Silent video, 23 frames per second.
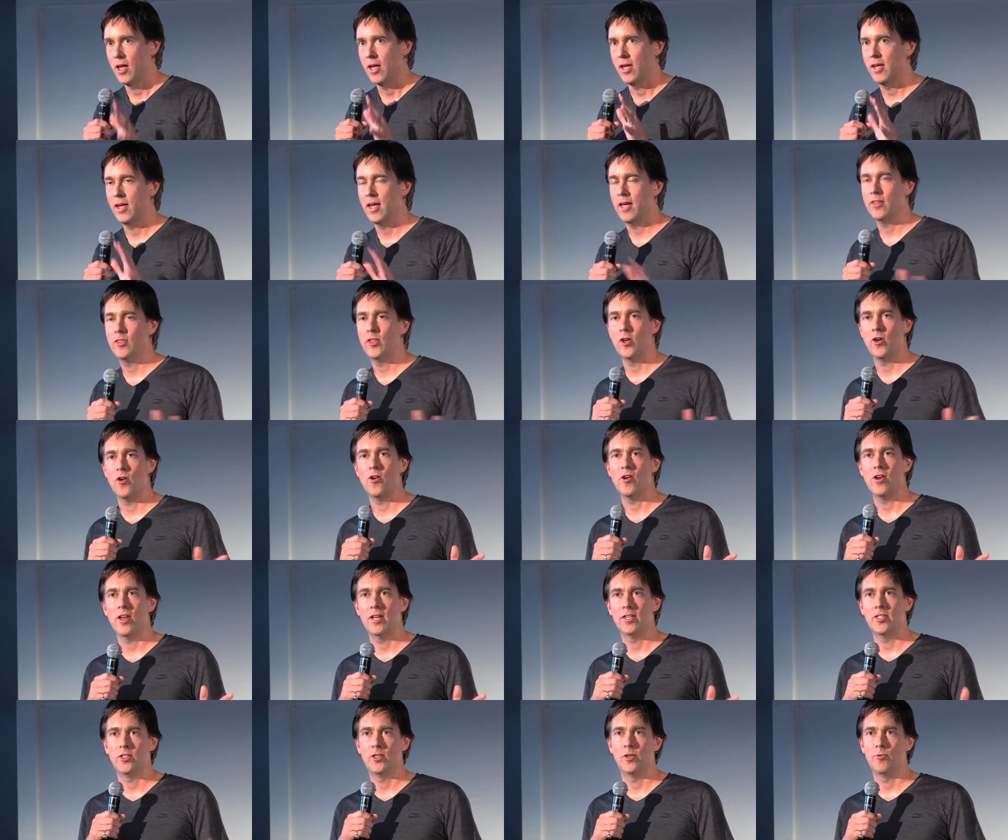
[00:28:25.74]
he had the
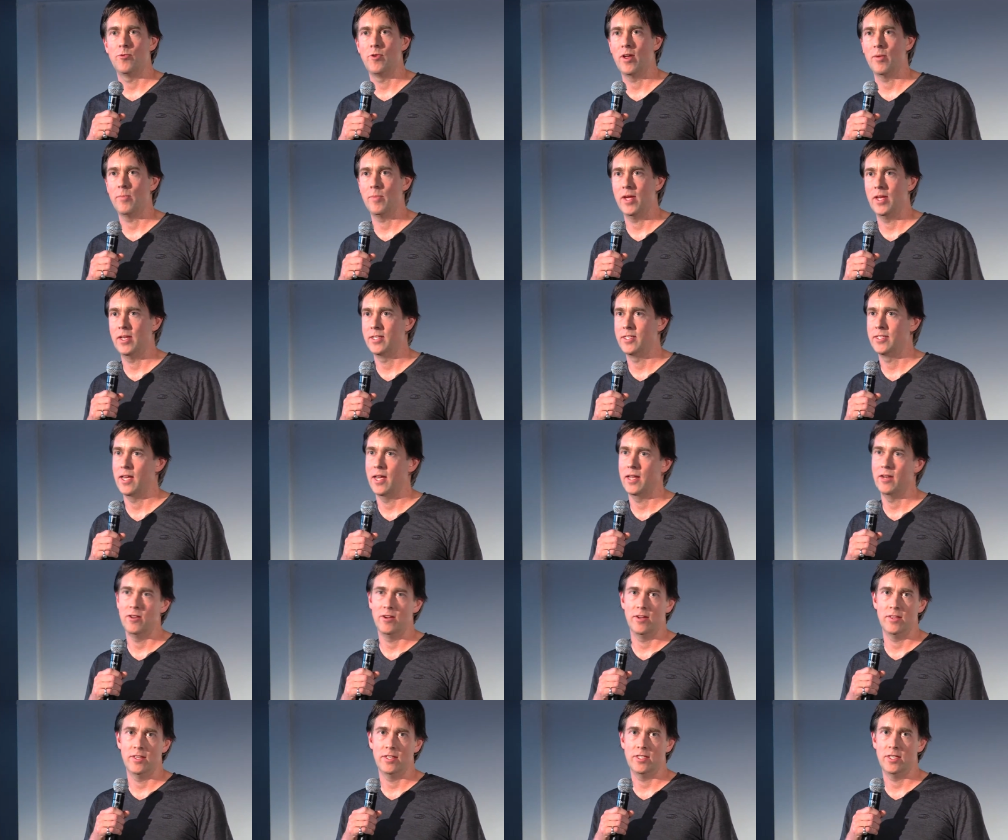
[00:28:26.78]
honour to ring me and say,
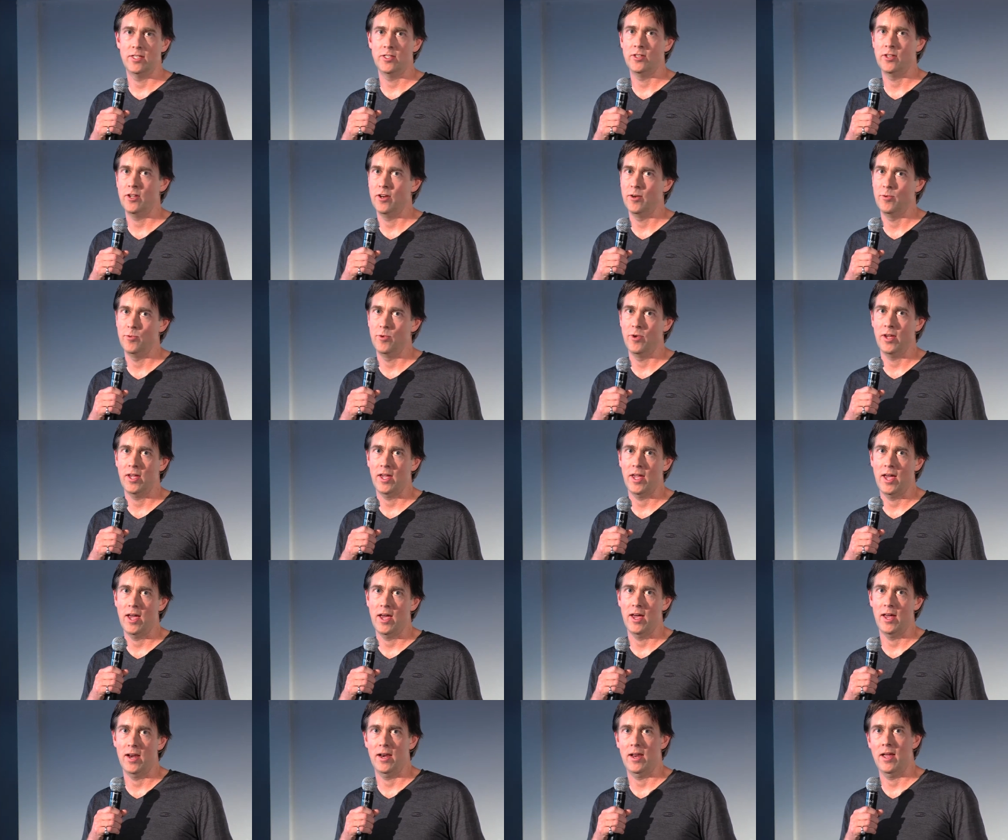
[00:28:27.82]
look, this isn't going to work
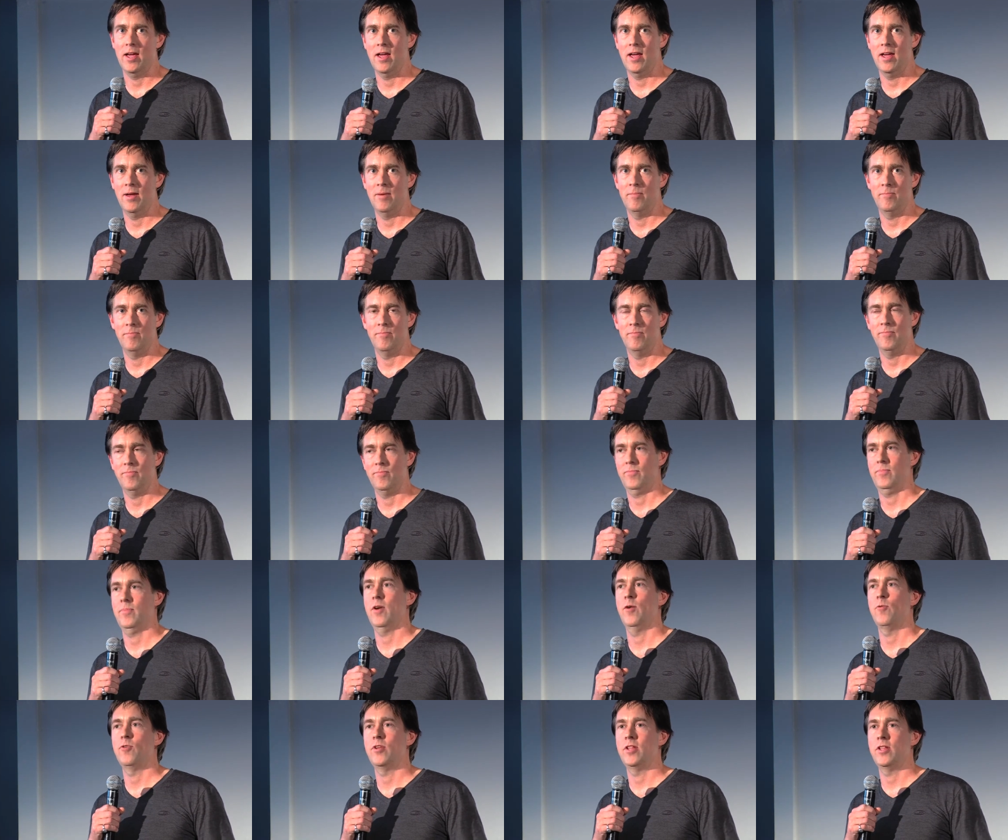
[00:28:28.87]
out. Um,
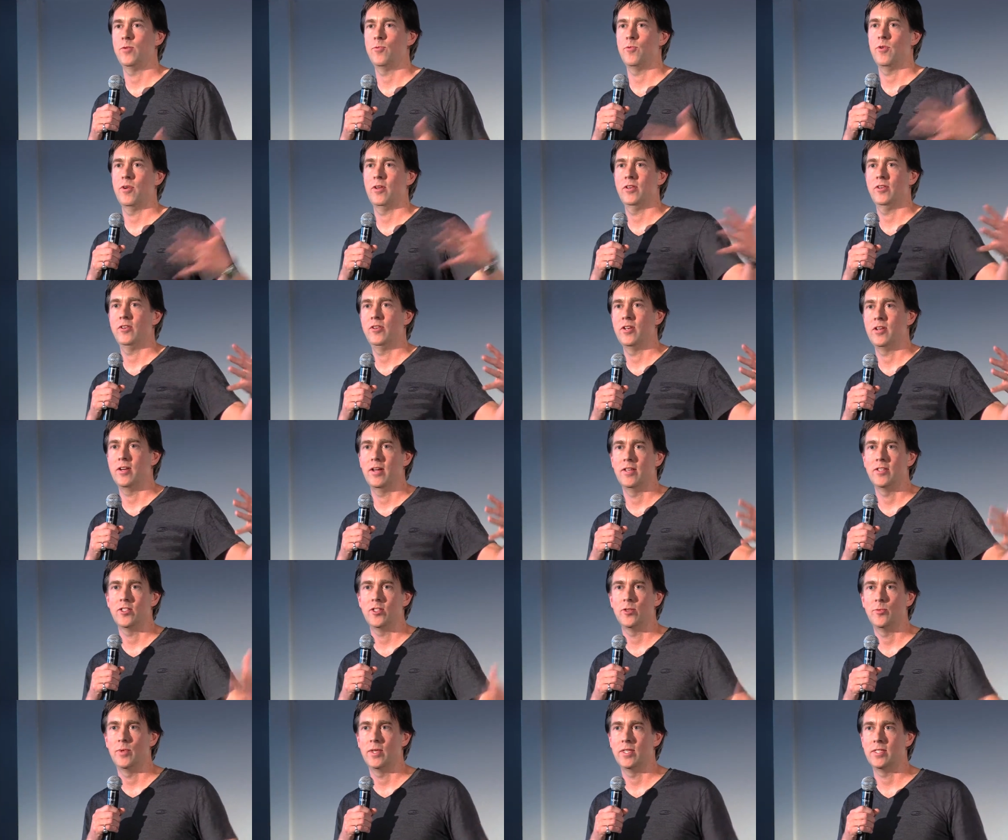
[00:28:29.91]
I really want you guys
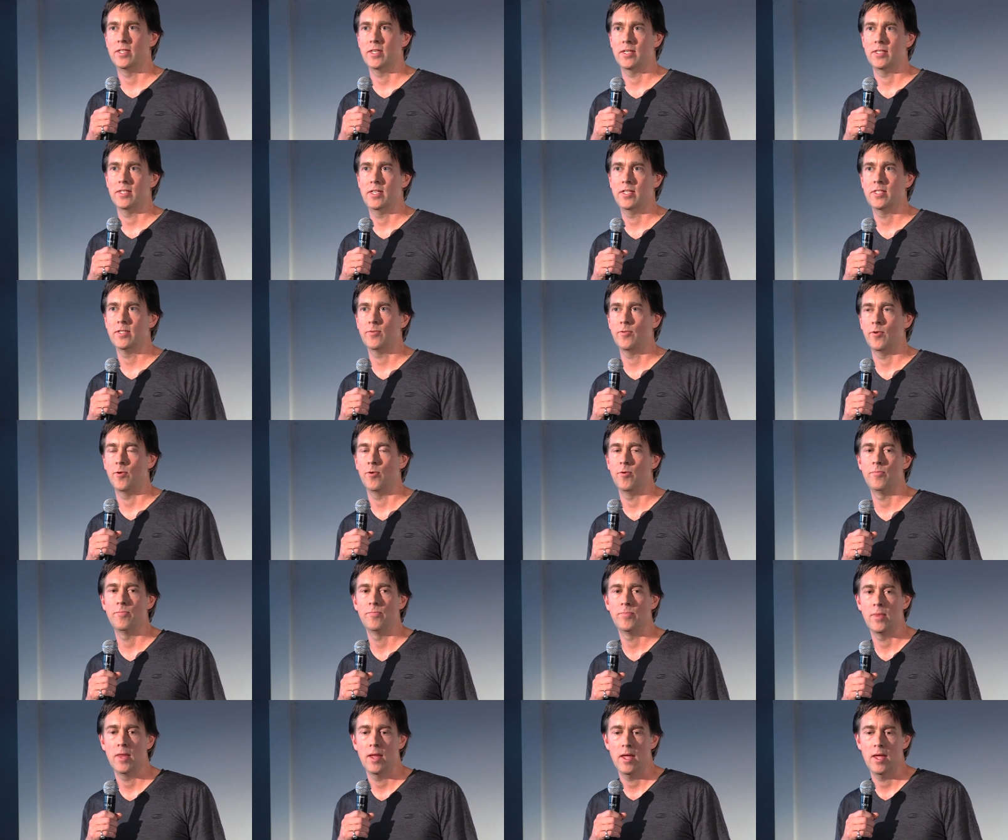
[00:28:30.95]
to be successful.